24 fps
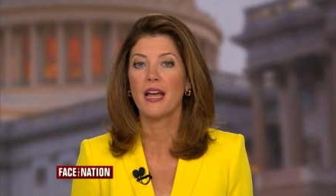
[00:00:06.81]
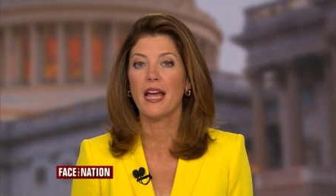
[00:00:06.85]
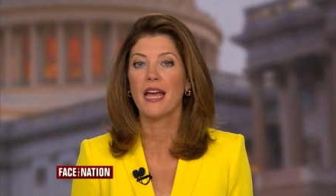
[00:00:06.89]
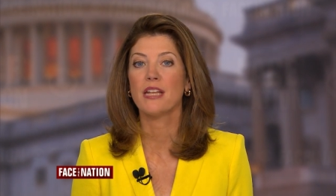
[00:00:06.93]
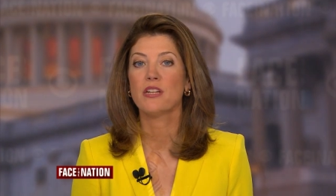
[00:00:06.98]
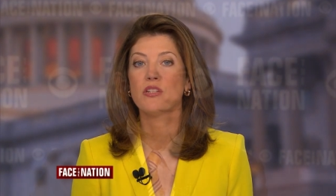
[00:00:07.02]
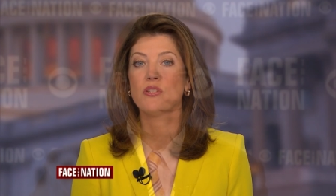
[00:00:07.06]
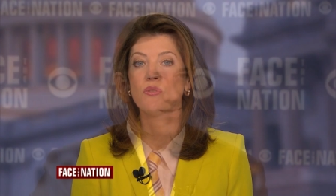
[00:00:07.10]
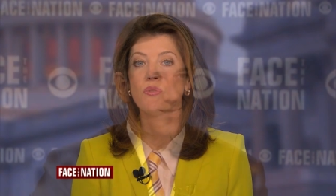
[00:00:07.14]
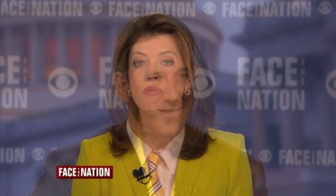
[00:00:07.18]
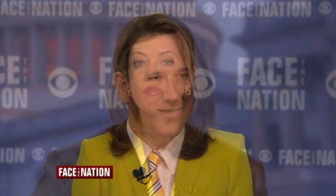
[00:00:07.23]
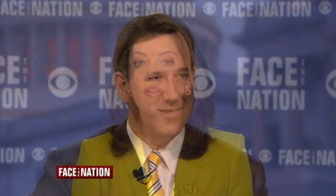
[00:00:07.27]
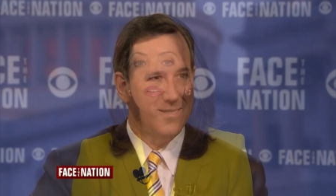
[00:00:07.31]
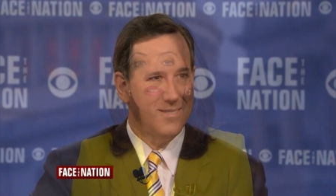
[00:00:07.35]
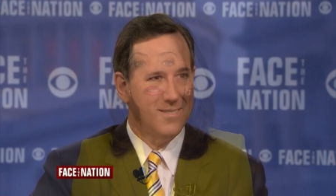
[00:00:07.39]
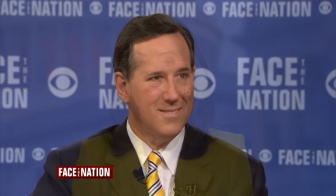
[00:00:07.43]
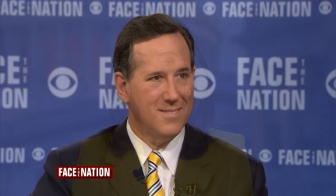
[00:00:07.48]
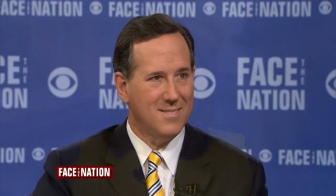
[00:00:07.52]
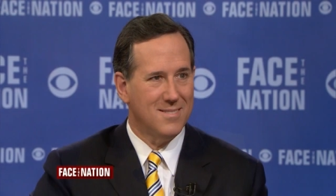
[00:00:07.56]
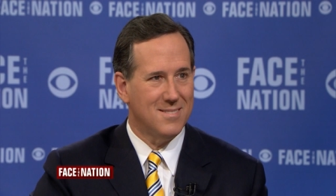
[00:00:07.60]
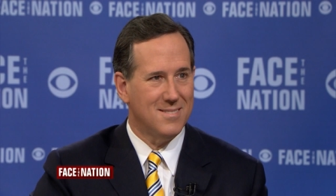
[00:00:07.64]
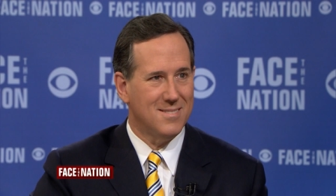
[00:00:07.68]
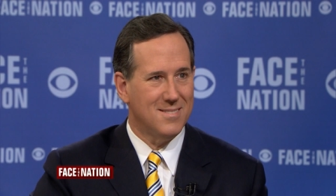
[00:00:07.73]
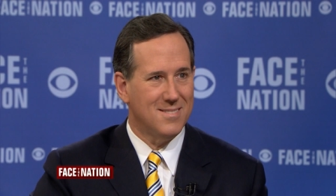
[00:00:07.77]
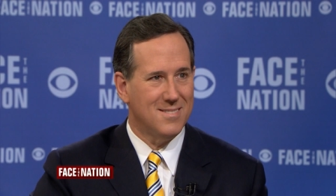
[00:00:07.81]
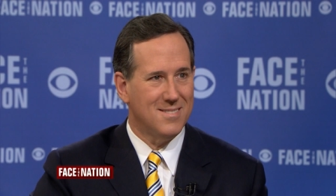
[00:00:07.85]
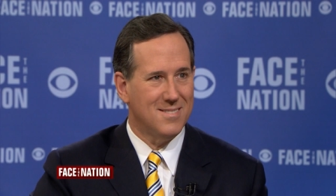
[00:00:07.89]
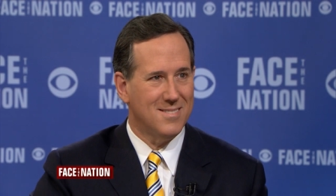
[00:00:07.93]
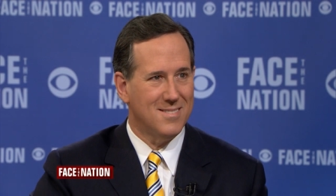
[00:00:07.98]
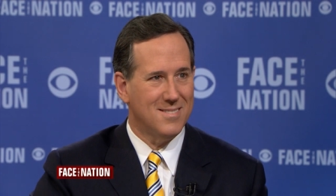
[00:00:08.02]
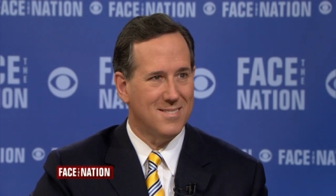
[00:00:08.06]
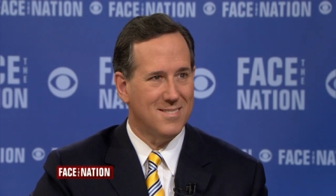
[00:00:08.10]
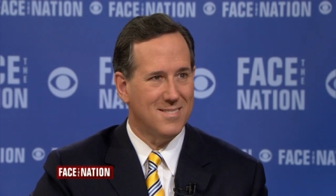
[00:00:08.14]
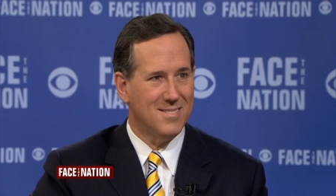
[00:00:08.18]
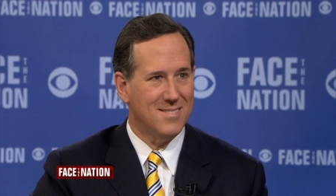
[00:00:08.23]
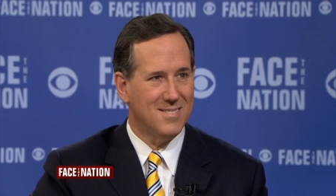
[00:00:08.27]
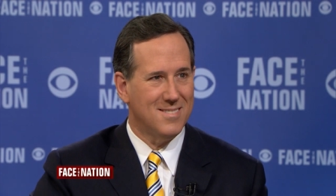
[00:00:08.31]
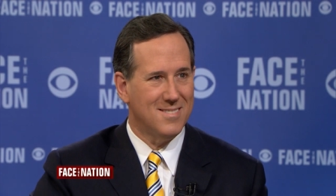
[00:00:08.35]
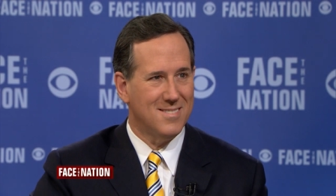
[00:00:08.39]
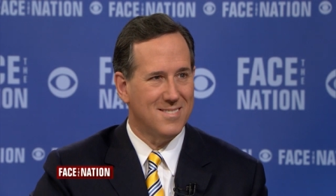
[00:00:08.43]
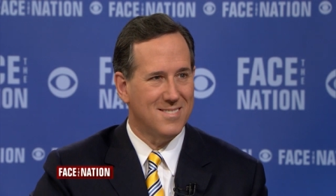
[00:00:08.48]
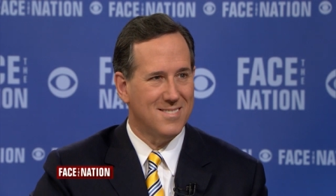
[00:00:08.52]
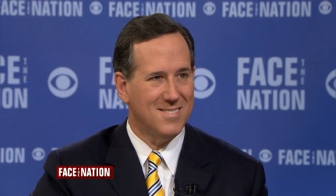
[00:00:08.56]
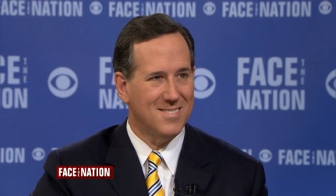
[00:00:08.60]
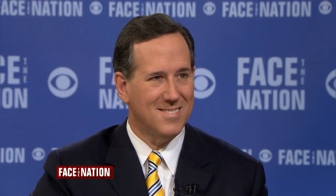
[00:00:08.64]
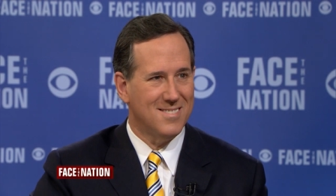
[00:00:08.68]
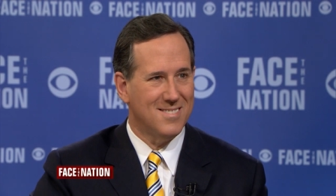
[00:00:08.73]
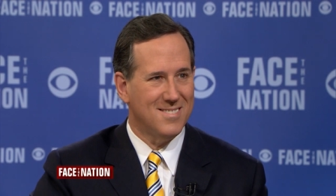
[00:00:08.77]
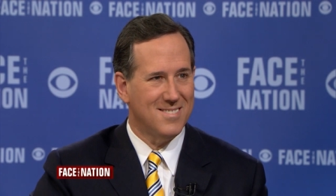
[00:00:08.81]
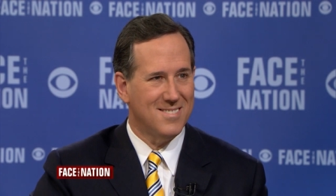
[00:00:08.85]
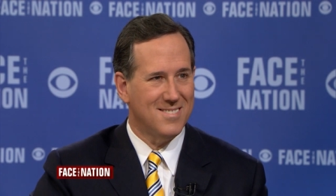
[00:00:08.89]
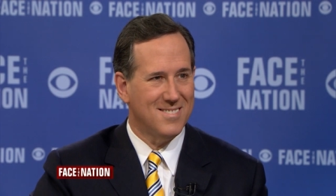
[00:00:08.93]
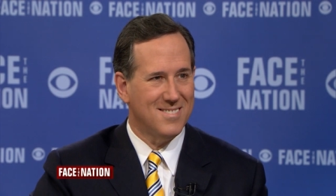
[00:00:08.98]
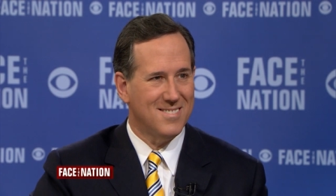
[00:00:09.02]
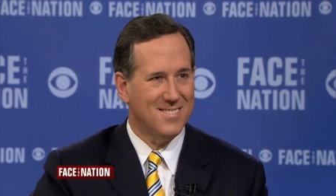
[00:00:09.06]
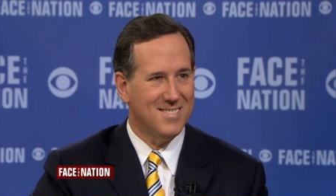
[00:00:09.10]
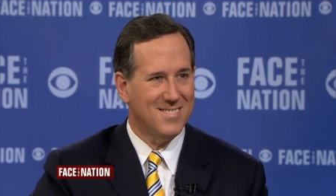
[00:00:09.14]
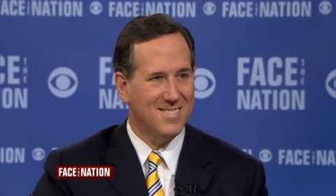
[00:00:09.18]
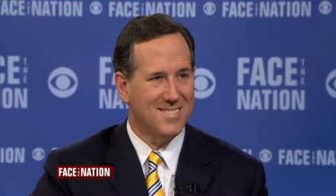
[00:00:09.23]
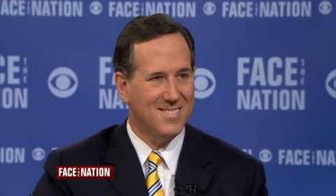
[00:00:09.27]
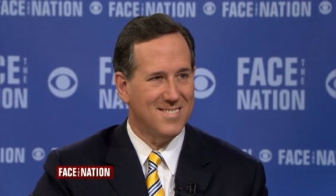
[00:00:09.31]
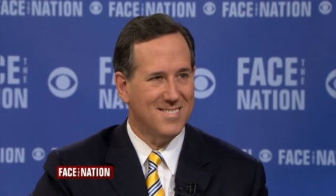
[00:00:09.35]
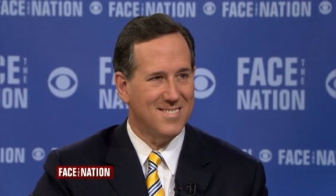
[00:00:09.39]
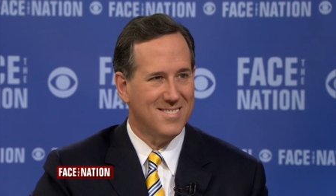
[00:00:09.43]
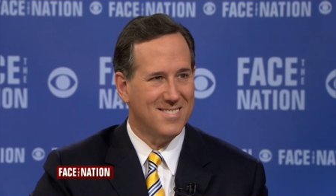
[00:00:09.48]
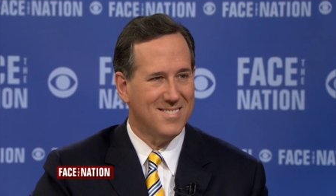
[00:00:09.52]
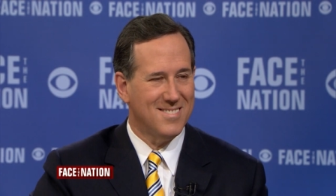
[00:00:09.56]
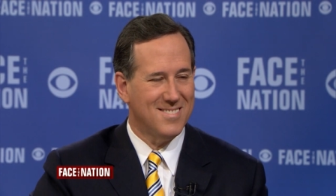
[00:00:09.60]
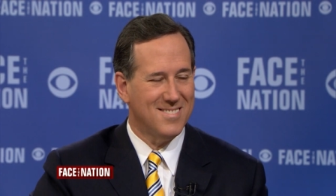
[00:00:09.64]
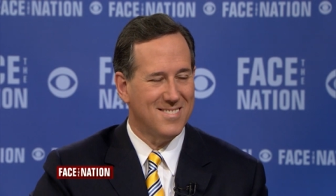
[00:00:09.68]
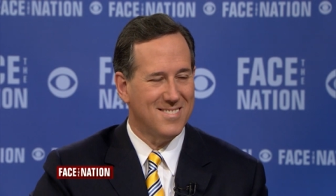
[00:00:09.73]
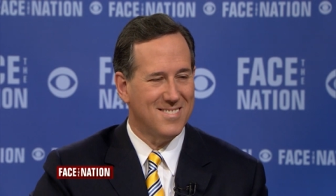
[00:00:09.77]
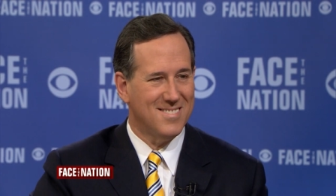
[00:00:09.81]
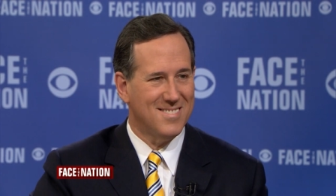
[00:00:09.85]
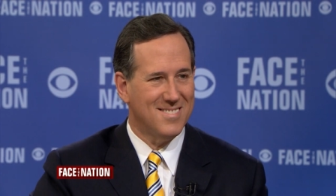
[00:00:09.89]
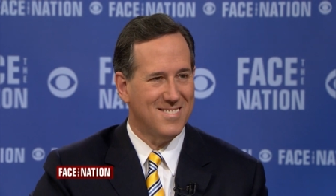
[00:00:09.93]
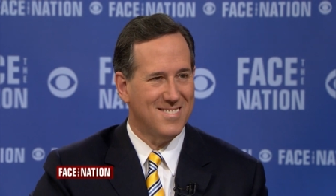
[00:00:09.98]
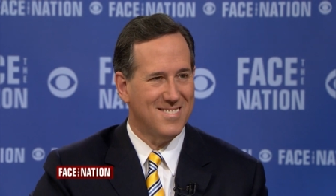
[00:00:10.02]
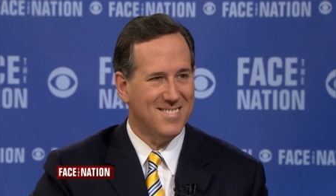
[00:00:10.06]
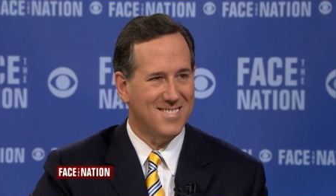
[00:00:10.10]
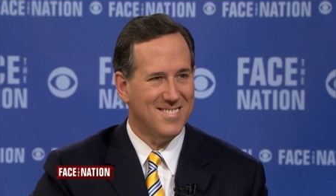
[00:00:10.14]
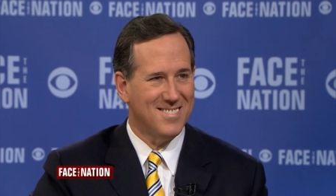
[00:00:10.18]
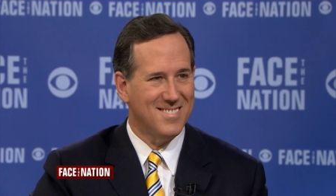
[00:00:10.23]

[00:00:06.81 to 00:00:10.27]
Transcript: and 2012 presidential candidate Rick Santorum.